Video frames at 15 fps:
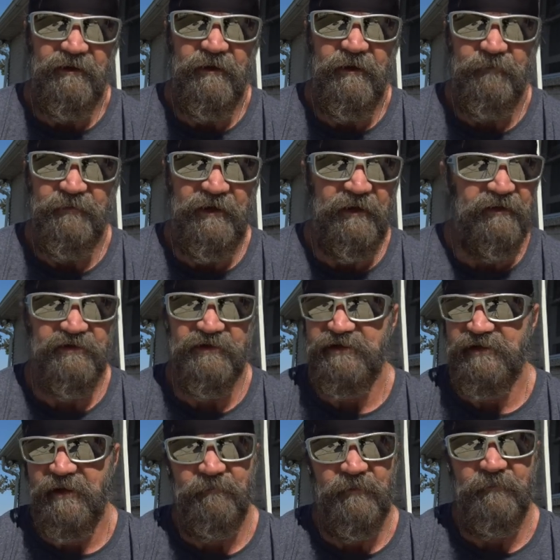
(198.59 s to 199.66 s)
up, and I
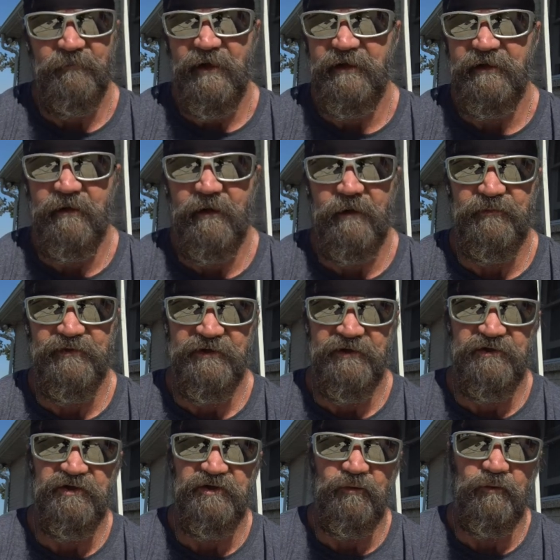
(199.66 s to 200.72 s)
just let my body
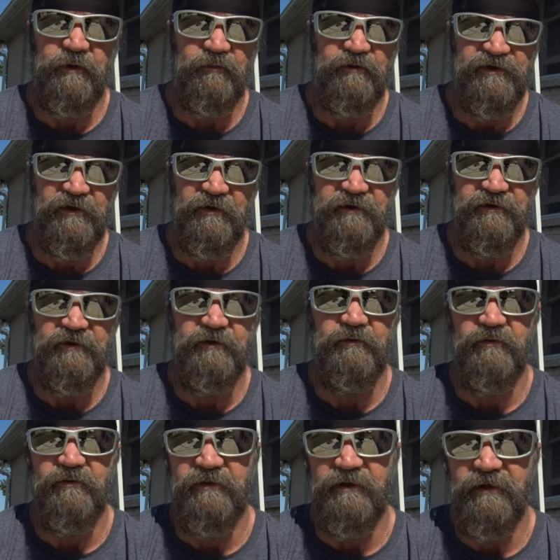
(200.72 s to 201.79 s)
composition do what it was going to
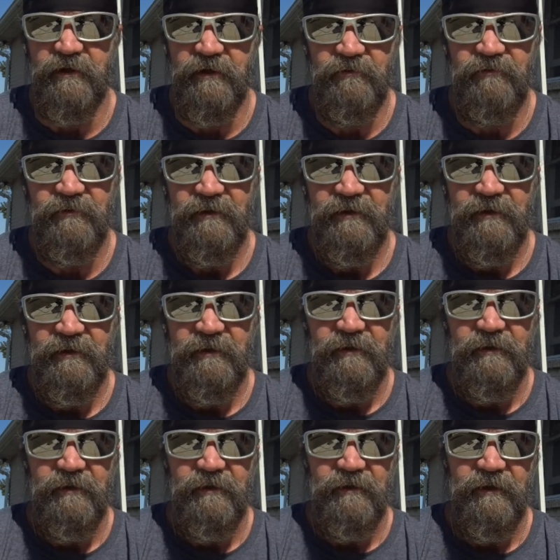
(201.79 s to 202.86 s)
do, you know.
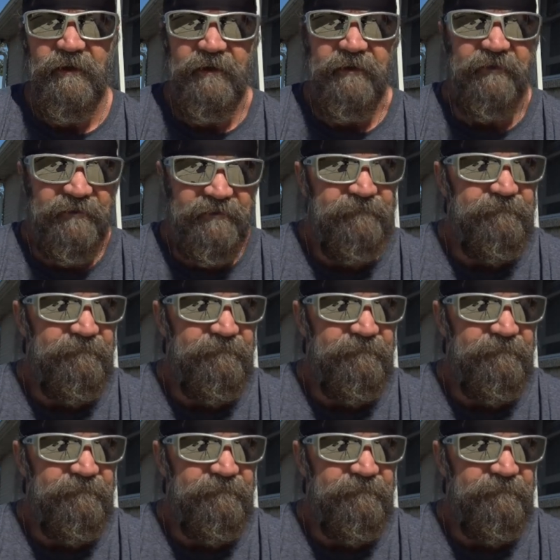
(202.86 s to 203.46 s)
And it,